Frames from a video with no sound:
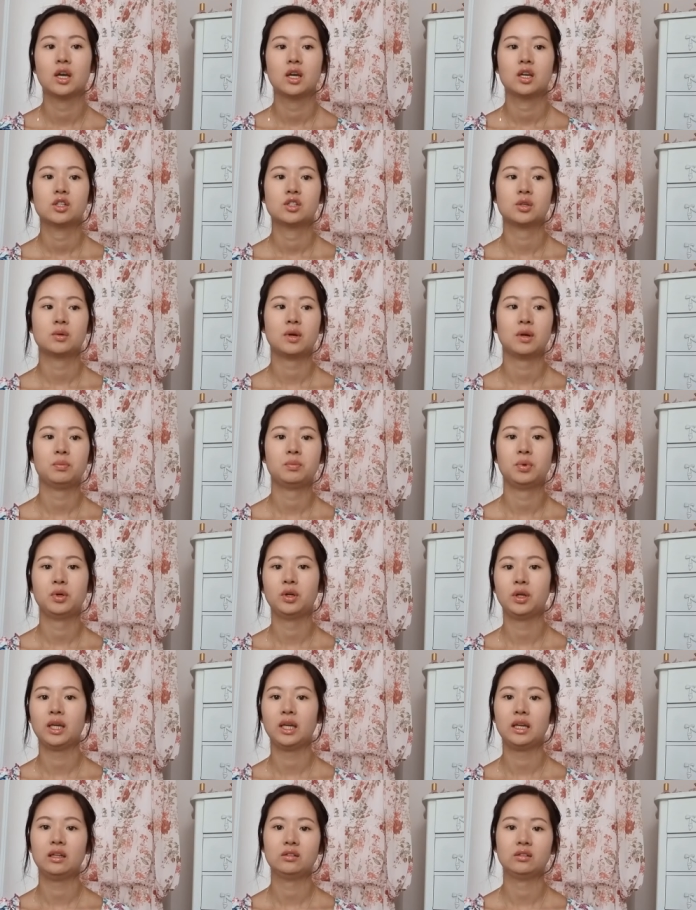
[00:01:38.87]
So I put
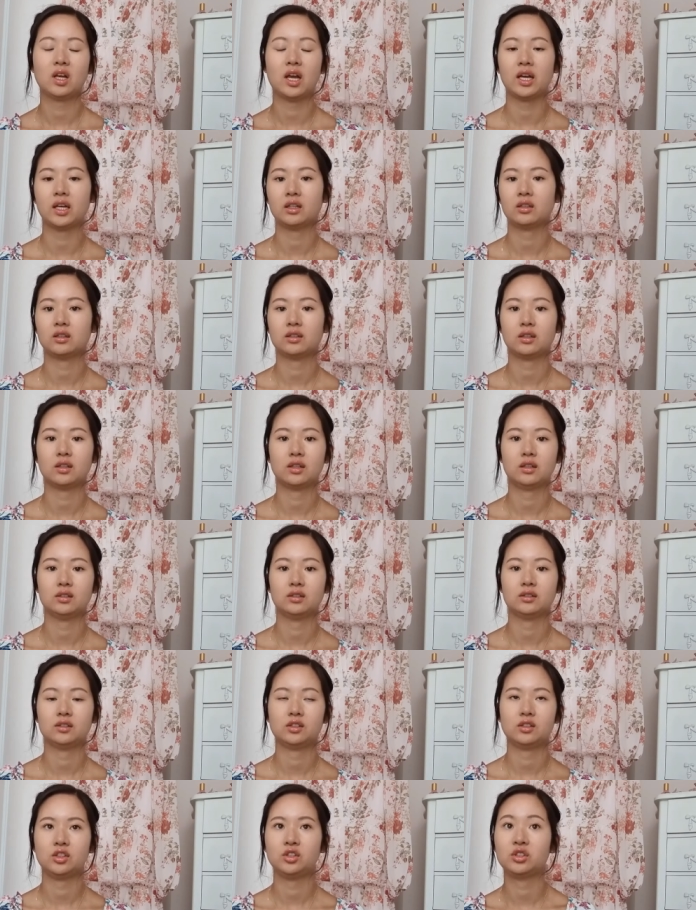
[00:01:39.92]
in like,
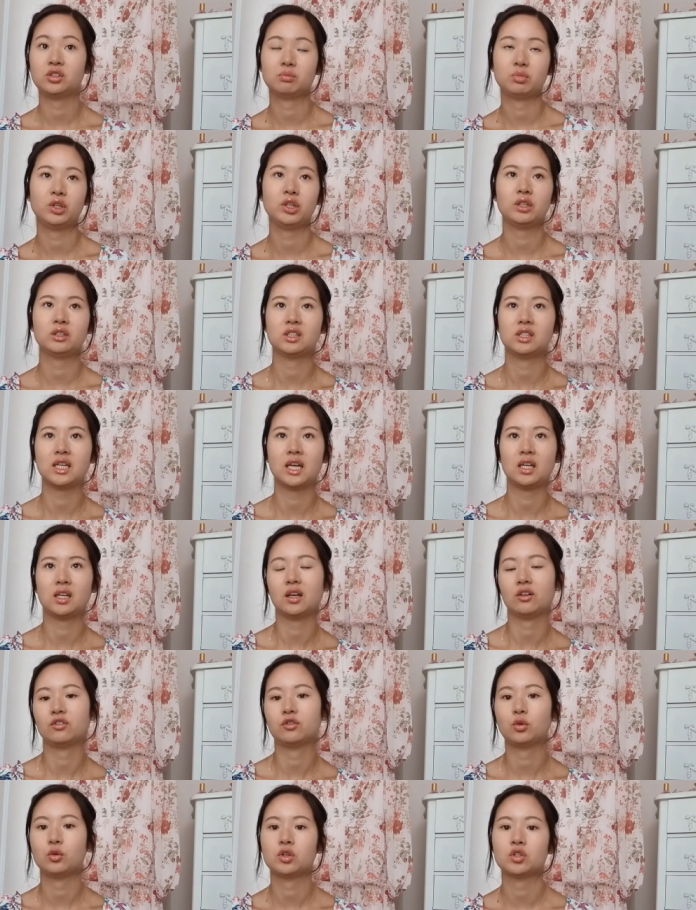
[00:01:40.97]
you can put in say like
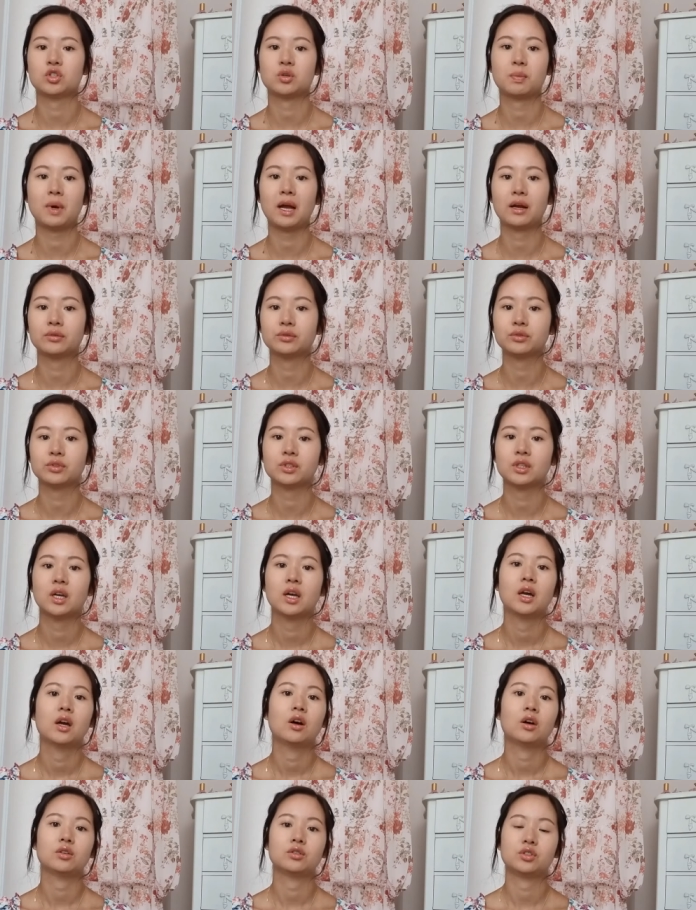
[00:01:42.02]
400 pounds
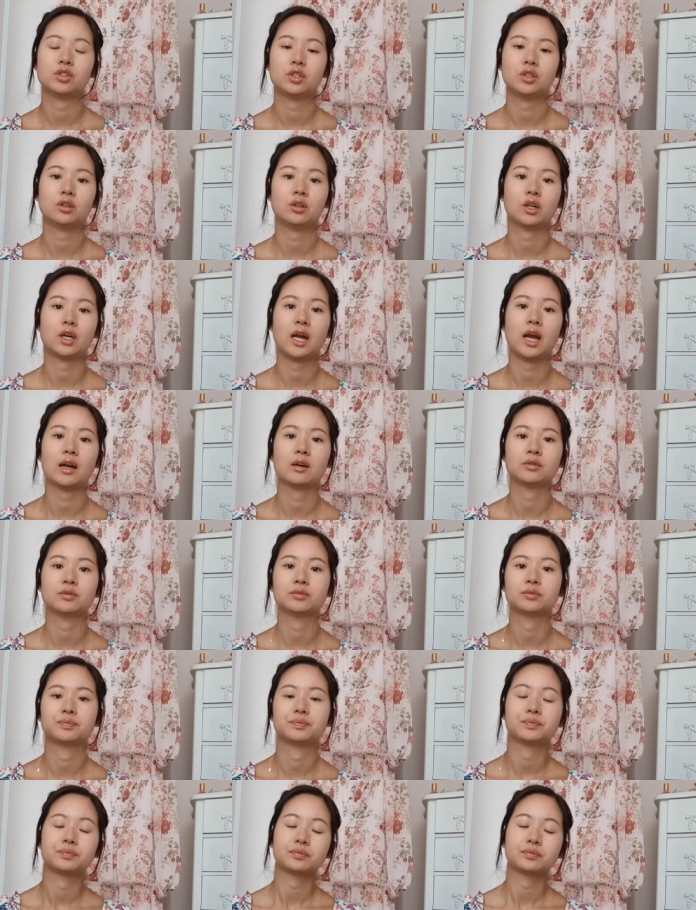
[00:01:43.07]
onto your account